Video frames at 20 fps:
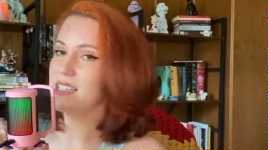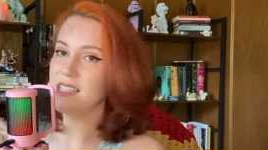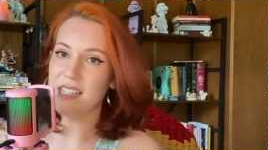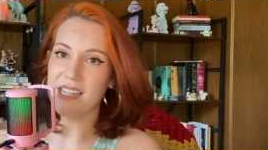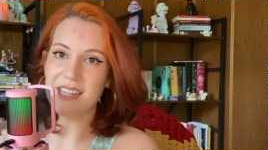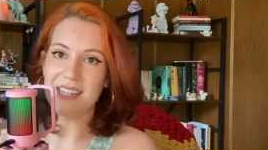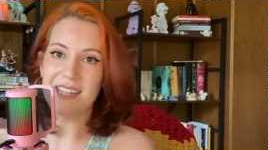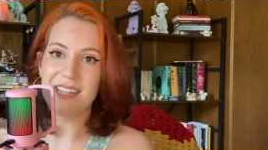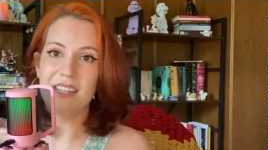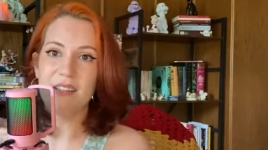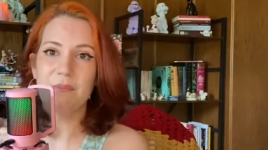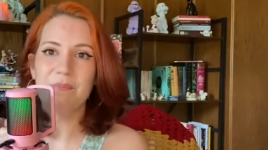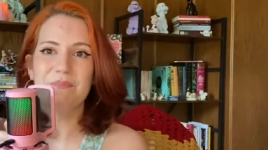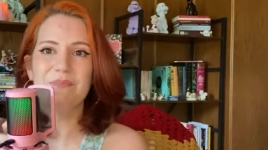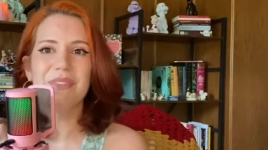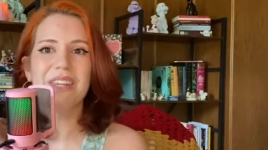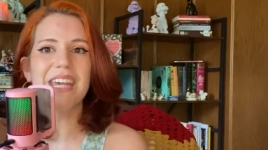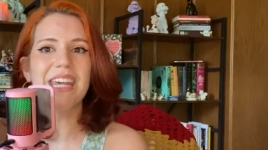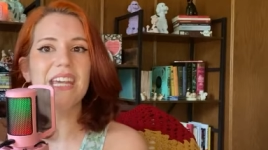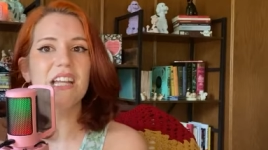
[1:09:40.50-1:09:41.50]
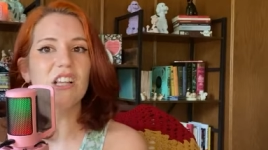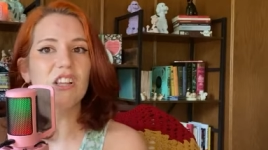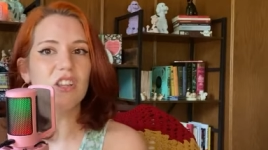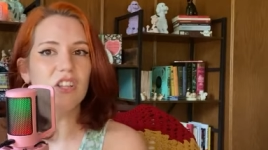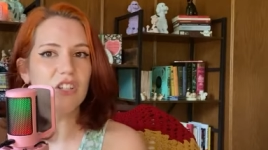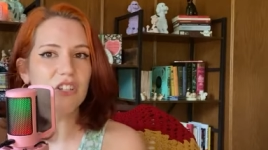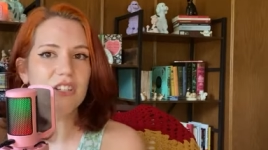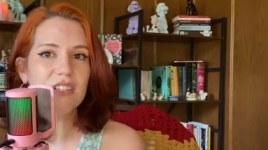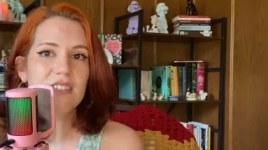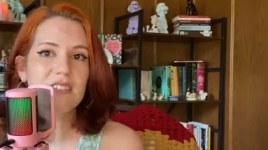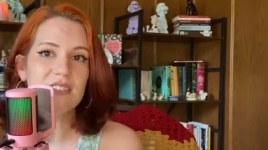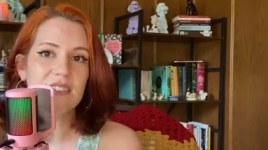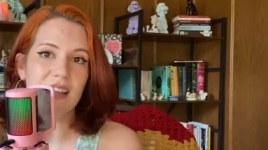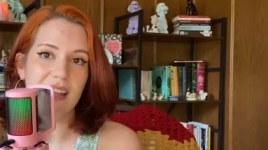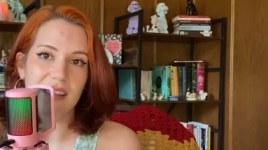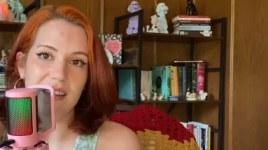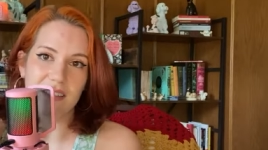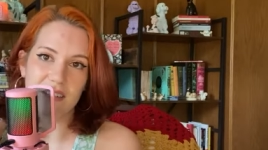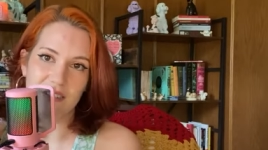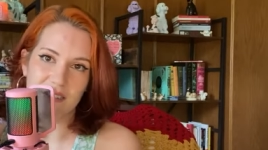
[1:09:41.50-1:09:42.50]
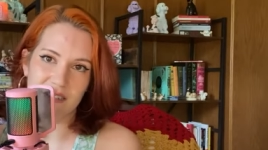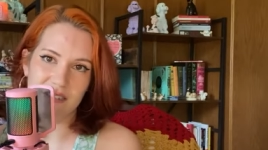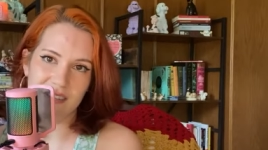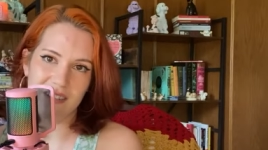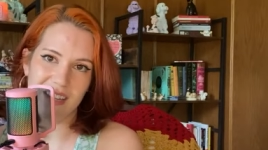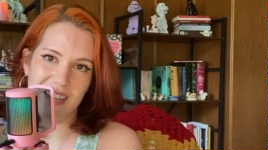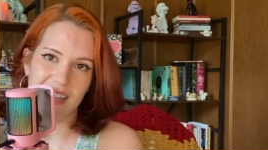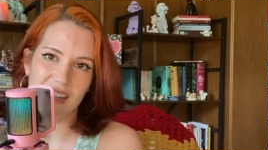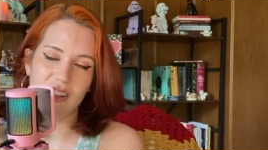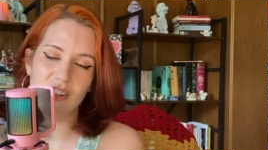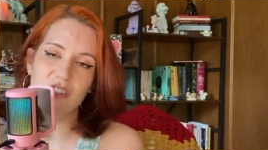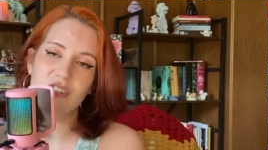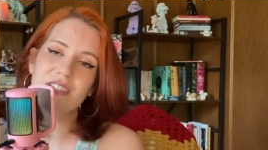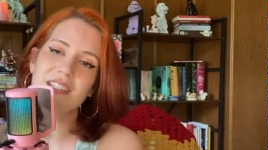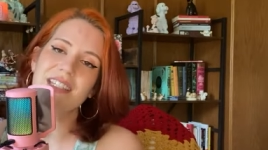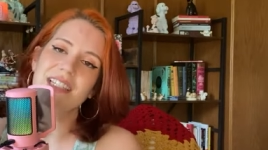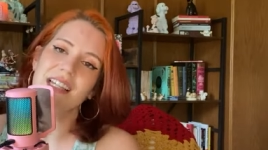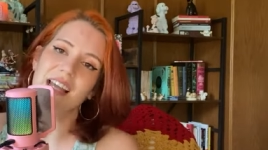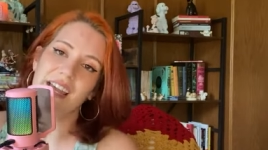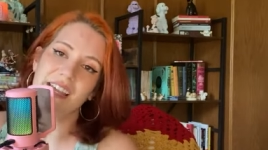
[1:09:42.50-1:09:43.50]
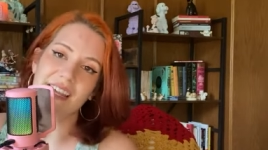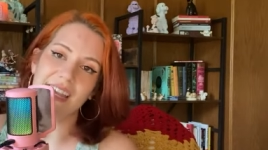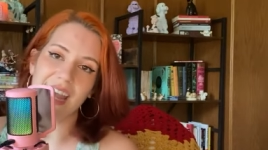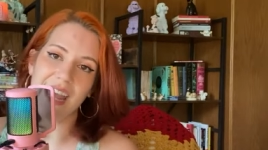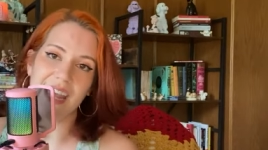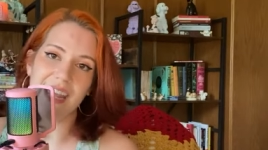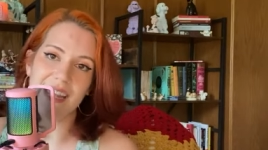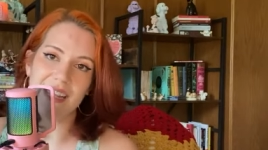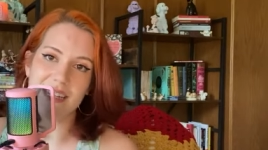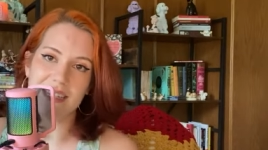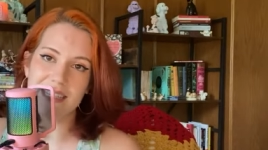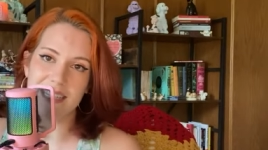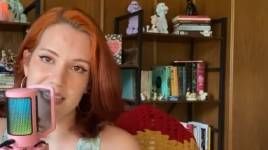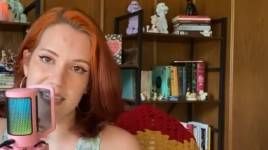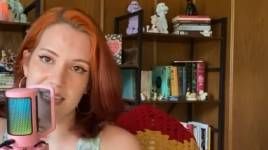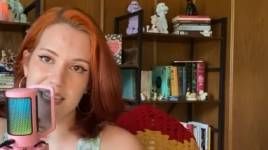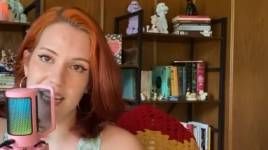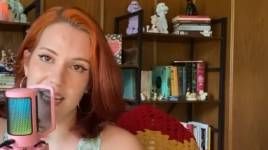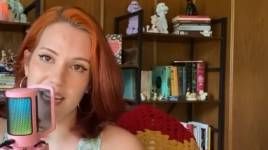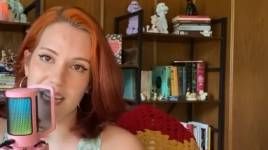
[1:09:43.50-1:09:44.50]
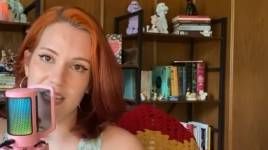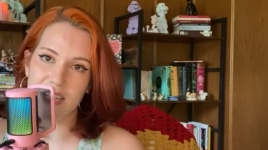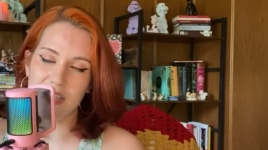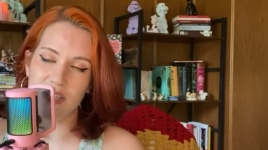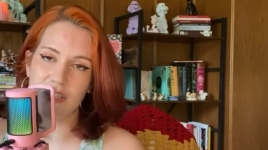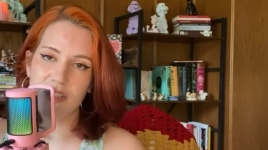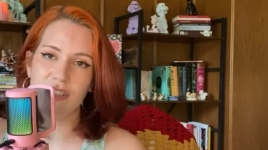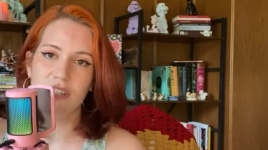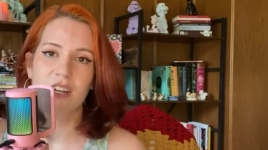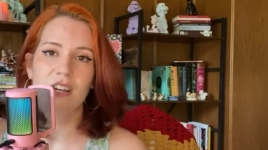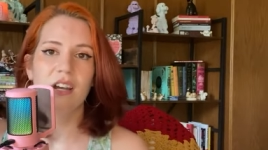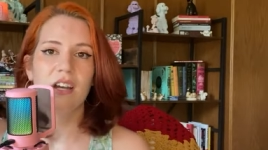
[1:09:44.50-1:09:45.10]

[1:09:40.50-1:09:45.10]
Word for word: Lee. It looks like a it looks like a teenage